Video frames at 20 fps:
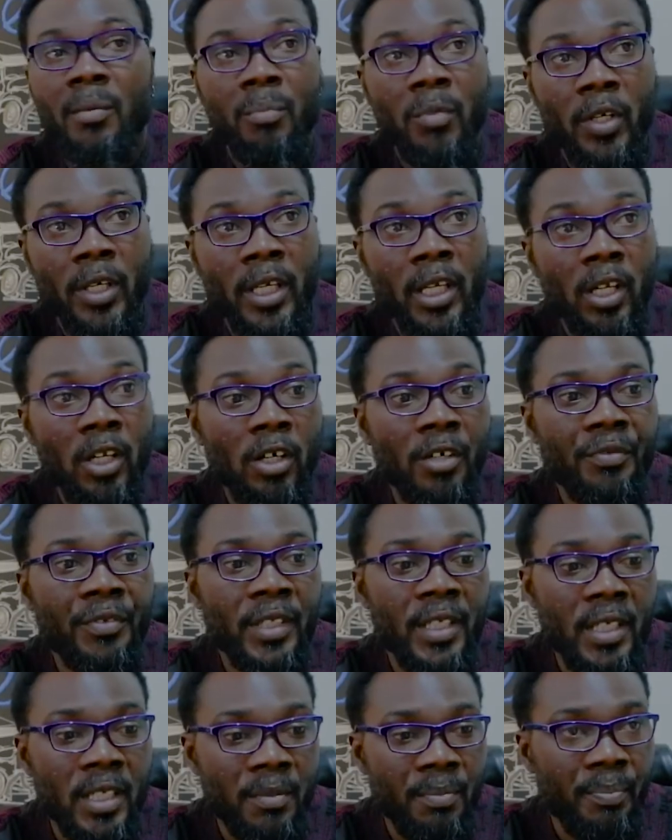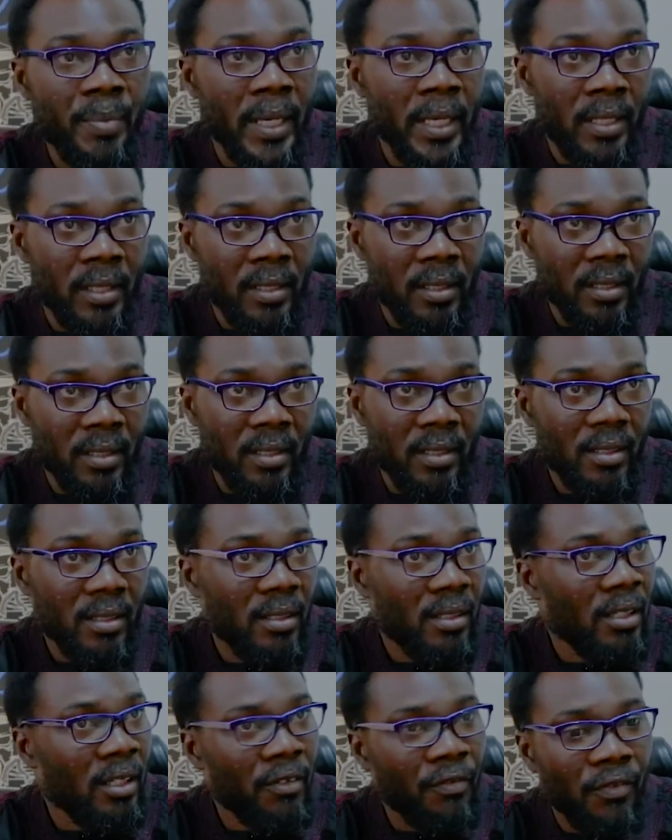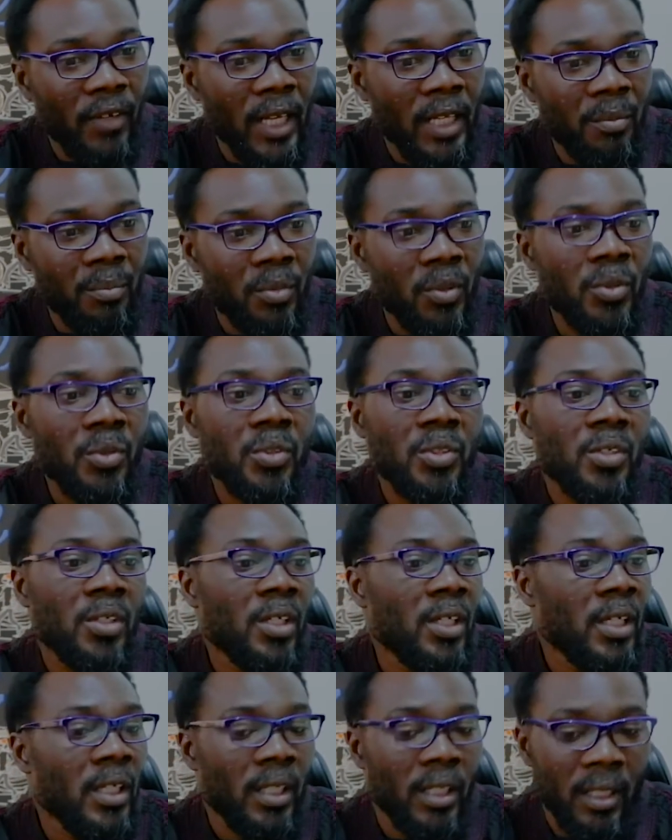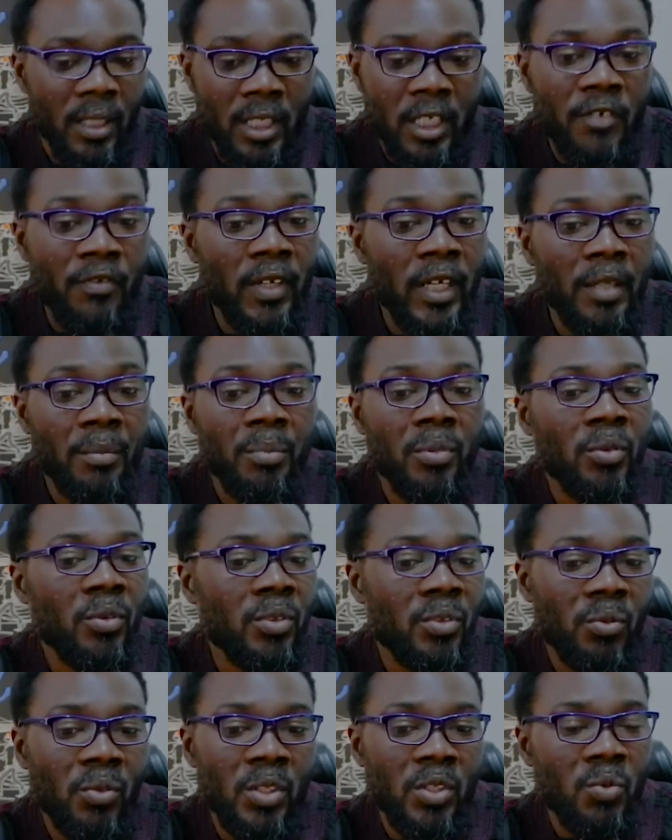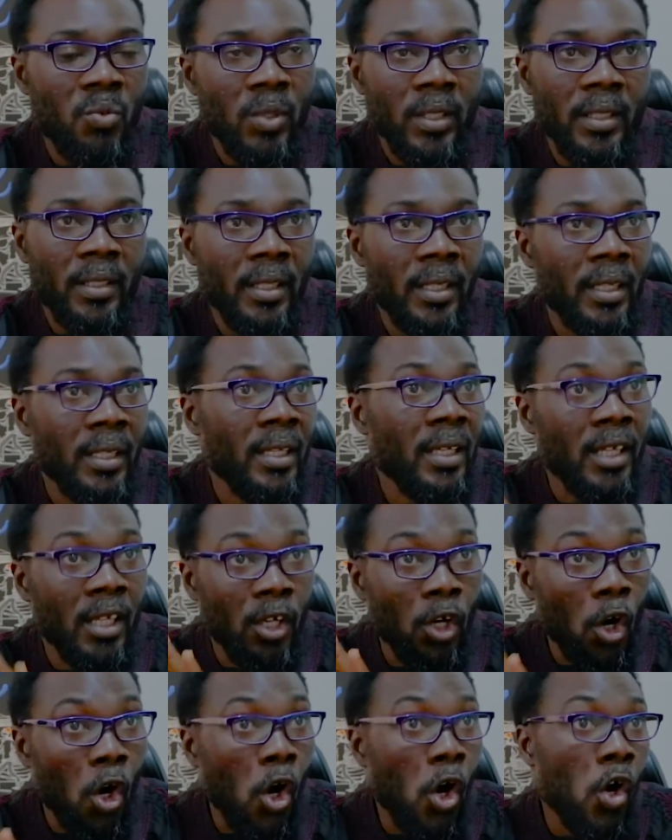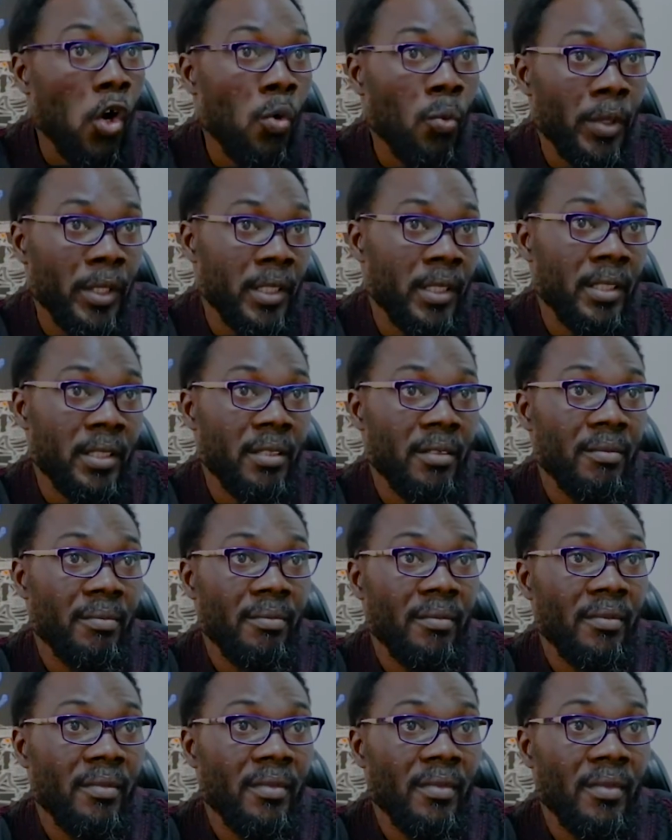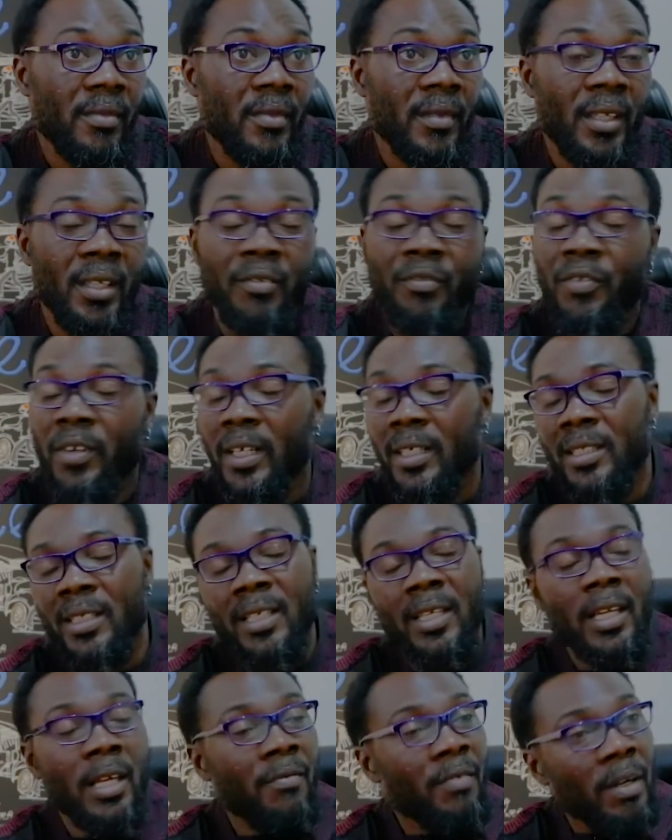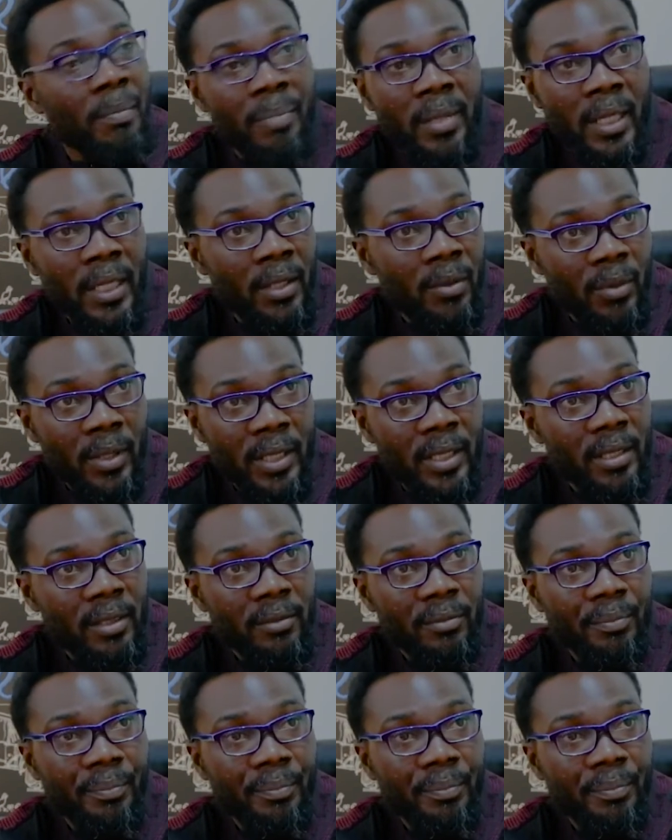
But he loved his Benz, the flatboot. This boots was one thing he always in fact, he never played it.